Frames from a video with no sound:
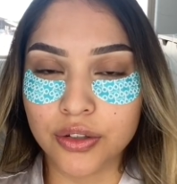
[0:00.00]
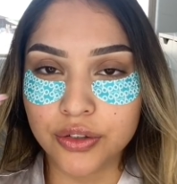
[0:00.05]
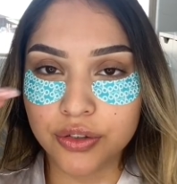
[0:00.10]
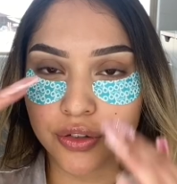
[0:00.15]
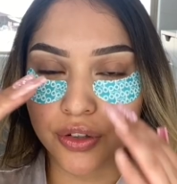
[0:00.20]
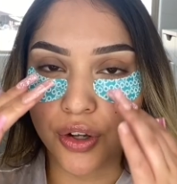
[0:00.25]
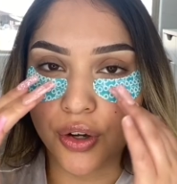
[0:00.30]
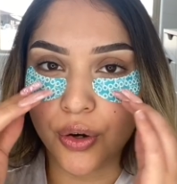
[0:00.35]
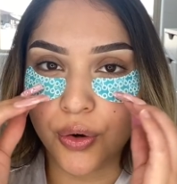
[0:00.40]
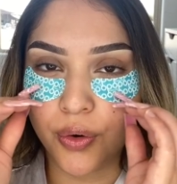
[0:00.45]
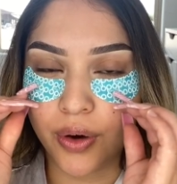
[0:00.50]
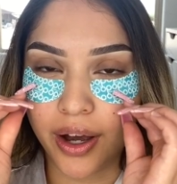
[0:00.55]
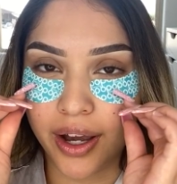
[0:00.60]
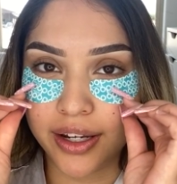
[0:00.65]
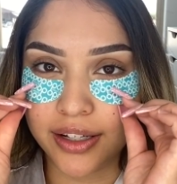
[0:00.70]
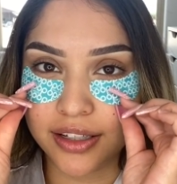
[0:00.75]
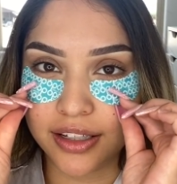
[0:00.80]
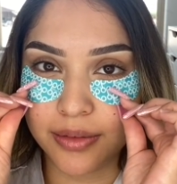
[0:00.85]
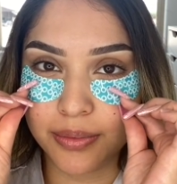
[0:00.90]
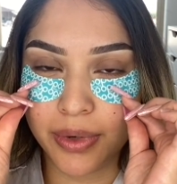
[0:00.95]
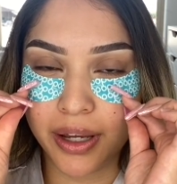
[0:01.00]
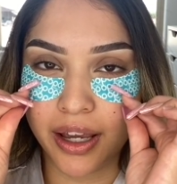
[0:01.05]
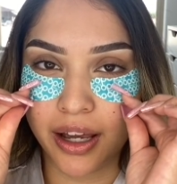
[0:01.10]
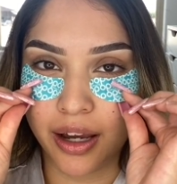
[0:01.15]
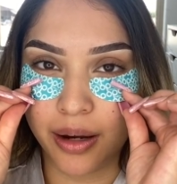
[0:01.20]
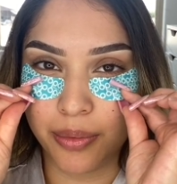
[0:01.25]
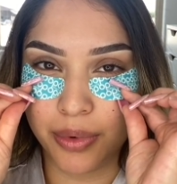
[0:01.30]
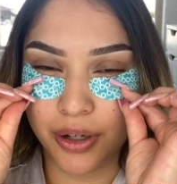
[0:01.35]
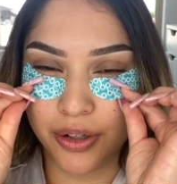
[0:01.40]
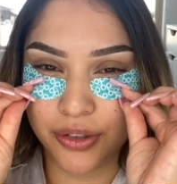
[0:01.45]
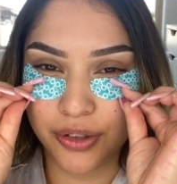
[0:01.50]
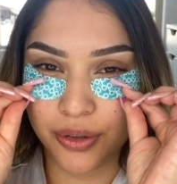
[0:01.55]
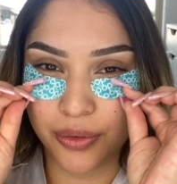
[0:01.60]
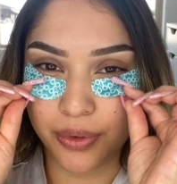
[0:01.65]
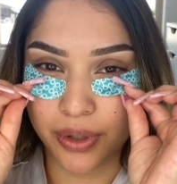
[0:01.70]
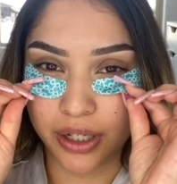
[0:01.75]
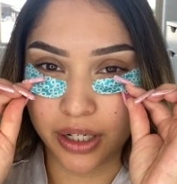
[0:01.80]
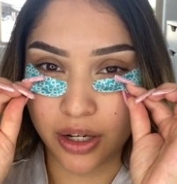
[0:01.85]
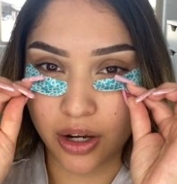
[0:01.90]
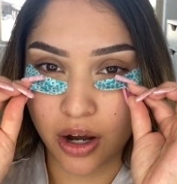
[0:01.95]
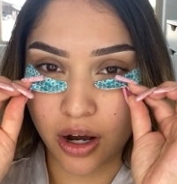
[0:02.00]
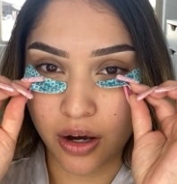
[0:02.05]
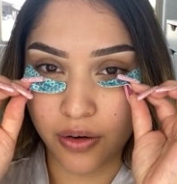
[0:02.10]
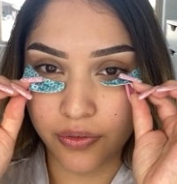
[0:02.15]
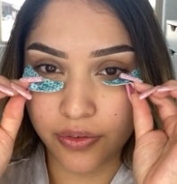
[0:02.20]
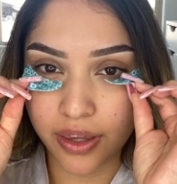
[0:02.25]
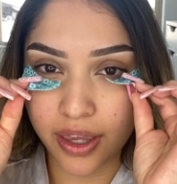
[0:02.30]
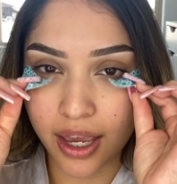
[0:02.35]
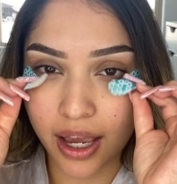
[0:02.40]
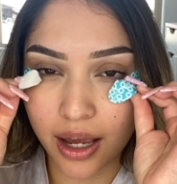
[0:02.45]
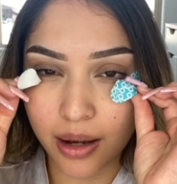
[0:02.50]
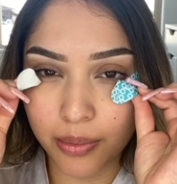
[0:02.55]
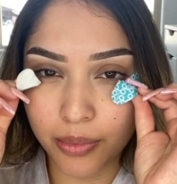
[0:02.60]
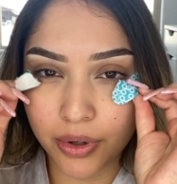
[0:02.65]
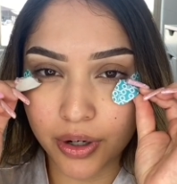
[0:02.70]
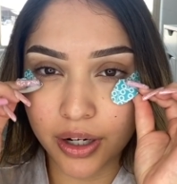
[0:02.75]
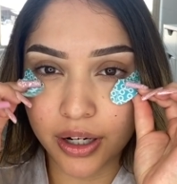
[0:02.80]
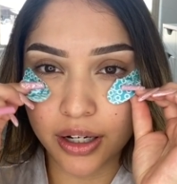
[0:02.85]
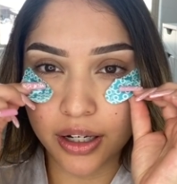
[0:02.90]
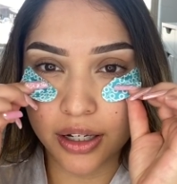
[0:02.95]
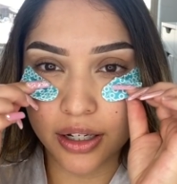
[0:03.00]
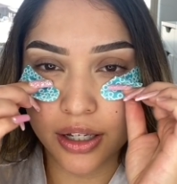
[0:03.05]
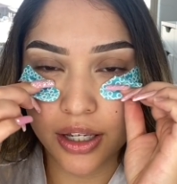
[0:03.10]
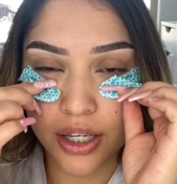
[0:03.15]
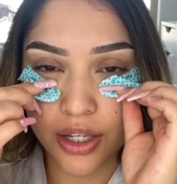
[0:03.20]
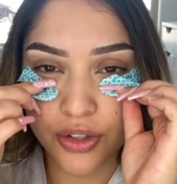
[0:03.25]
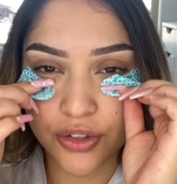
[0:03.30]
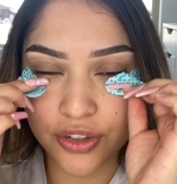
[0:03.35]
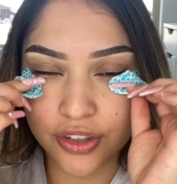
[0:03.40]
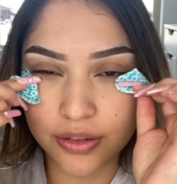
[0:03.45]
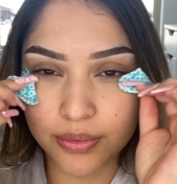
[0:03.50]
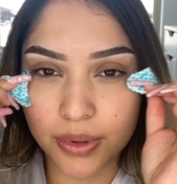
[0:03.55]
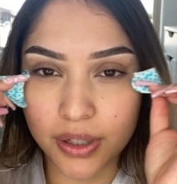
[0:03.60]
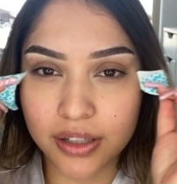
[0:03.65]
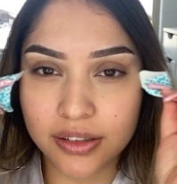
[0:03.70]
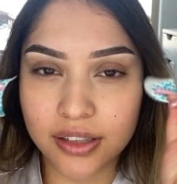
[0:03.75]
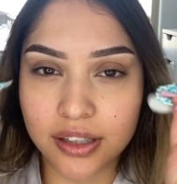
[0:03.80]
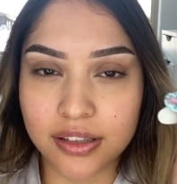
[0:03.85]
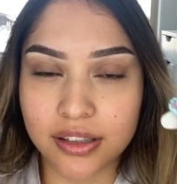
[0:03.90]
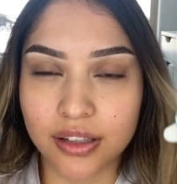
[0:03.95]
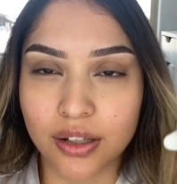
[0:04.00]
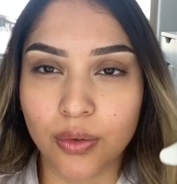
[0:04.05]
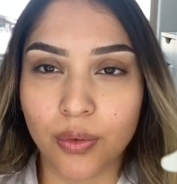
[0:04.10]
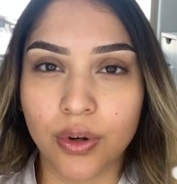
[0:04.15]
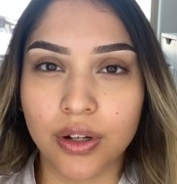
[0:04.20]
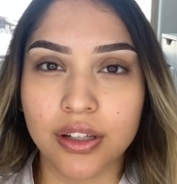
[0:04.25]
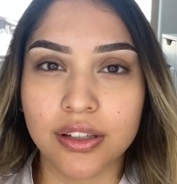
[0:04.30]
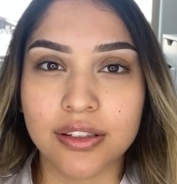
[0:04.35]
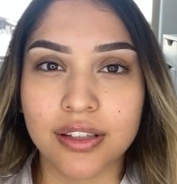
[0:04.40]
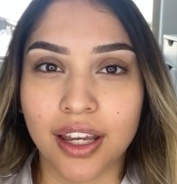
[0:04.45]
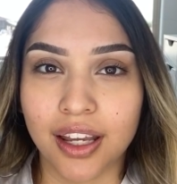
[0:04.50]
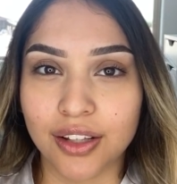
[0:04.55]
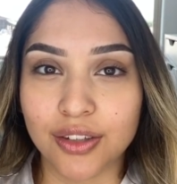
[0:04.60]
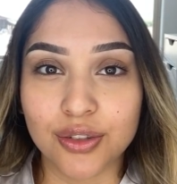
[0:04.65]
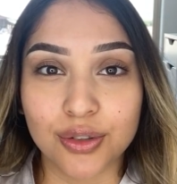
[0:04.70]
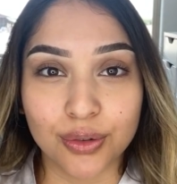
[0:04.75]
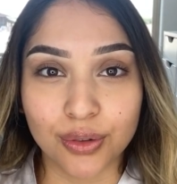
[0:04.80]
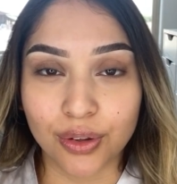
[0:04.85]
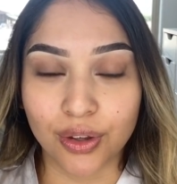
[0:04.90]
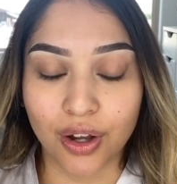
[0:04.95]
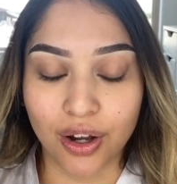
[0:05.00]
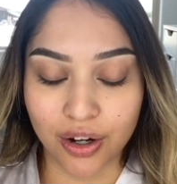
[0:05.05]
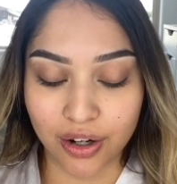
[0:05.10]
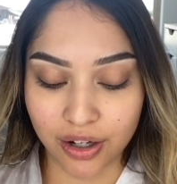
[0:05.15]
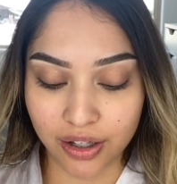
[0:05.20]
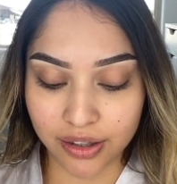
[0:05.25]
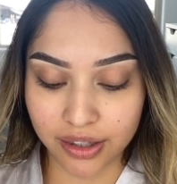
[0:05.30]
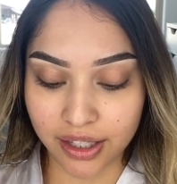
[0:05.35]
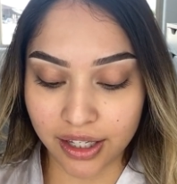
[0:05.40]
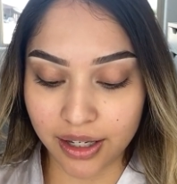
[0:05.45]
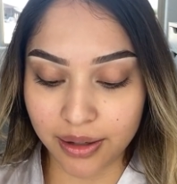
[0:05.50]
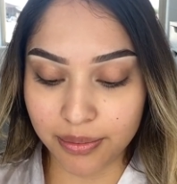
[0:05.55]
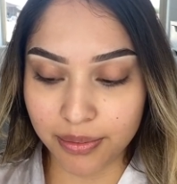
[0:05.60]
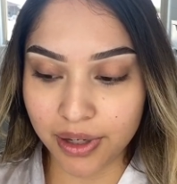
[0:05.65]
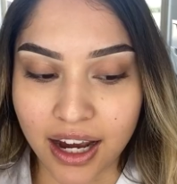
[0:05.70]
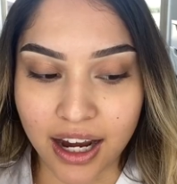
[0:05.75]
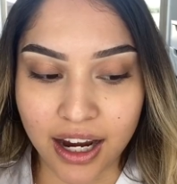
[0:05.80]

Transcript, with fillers: So I did my eyebrows already off camera just because I didn't want to take too long on them.